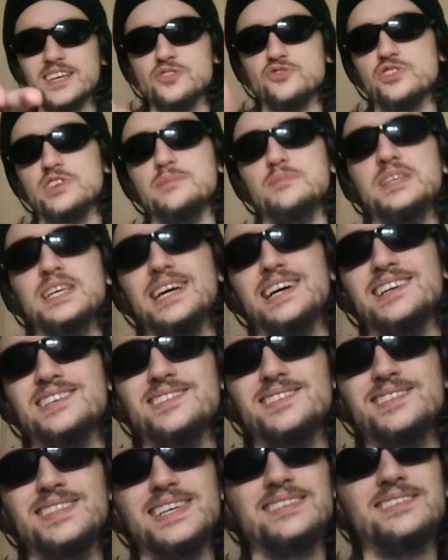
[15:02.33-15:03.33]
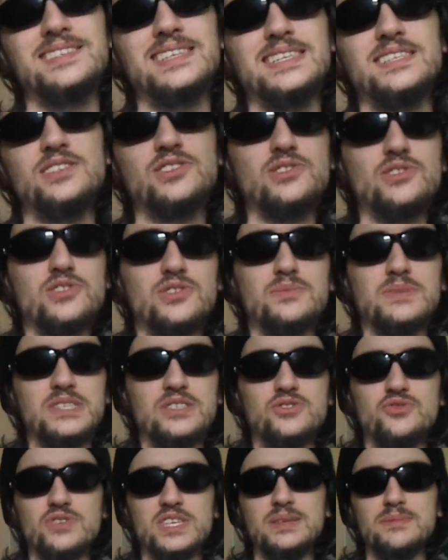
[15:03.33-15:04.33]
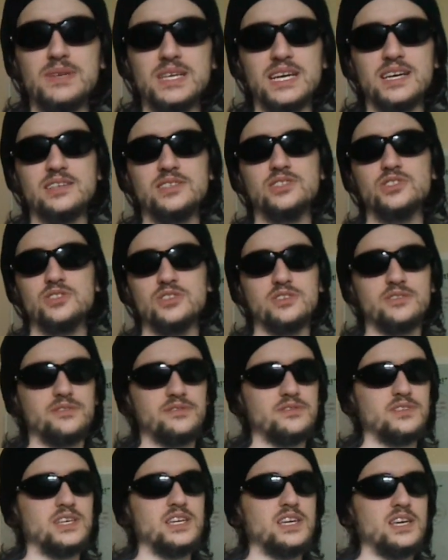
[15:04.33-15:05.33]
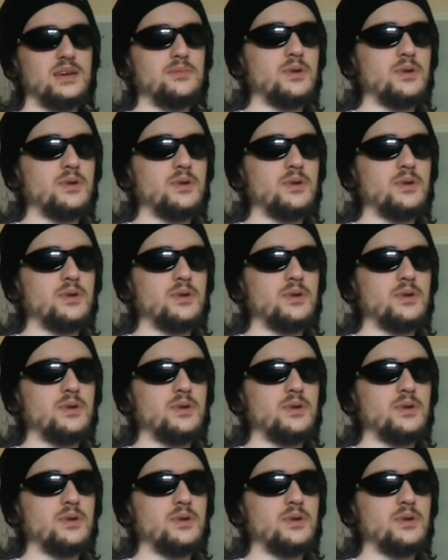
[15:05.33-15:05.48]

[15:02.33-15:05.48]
to be Sega Dreamcast, that's it. It's just going to be Dreamcast stuff.